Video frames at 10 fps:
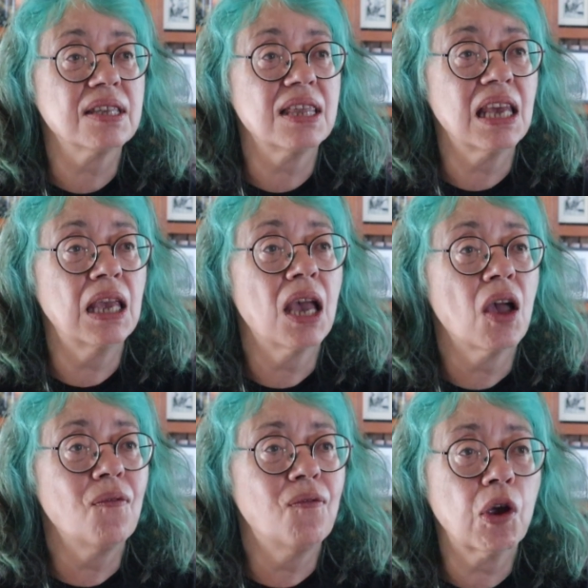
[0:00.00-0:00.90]
the
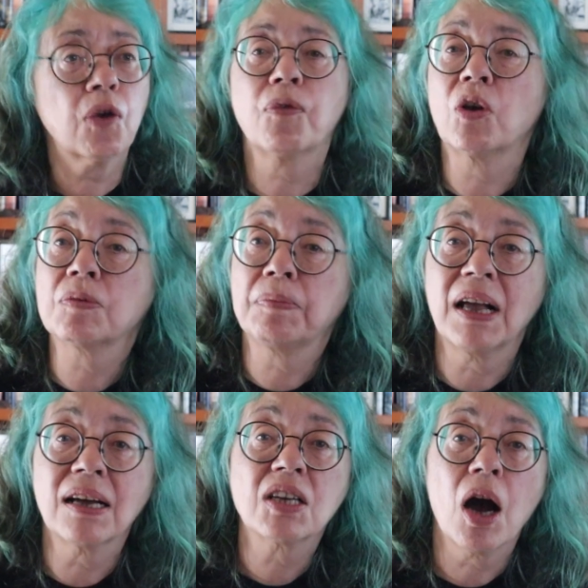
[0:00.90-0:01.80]
very first
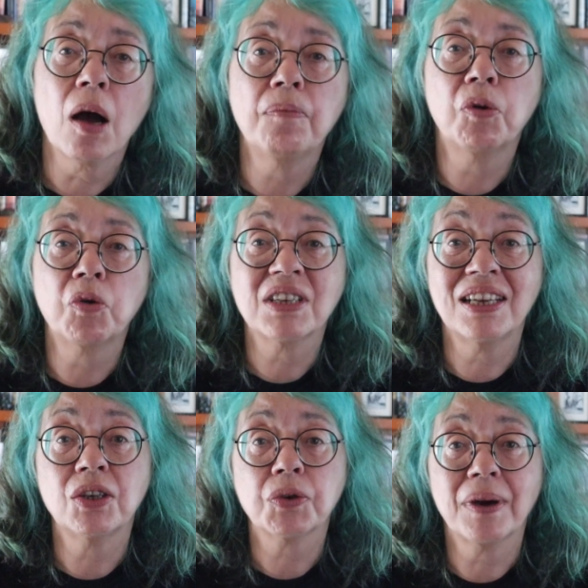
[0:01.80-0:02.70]
plant I bought
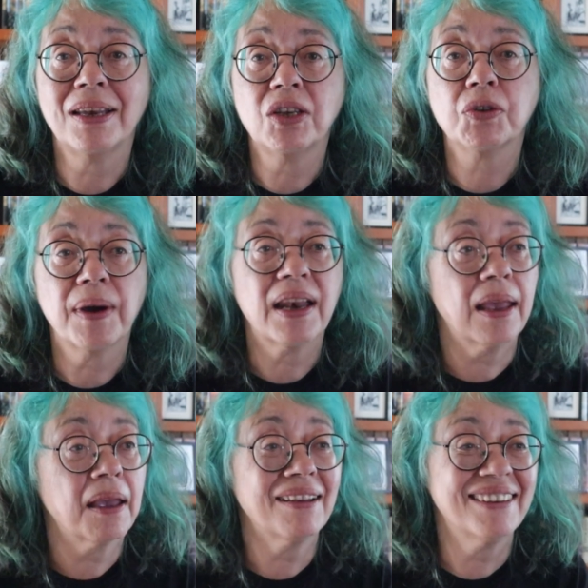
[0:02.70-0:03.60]
in
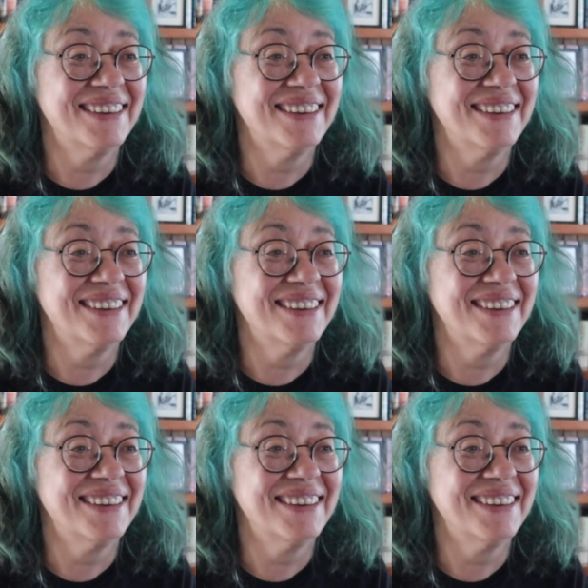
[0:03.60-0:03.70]
2020?